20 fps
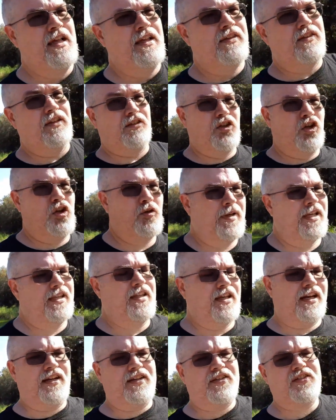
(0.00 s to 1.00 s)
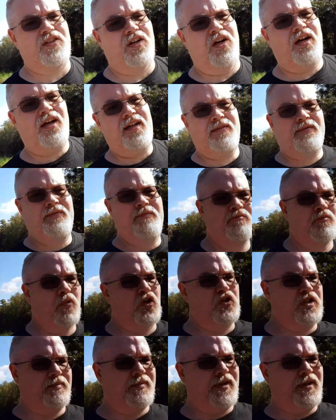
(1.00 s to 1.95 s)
the little bit that I saw, mostly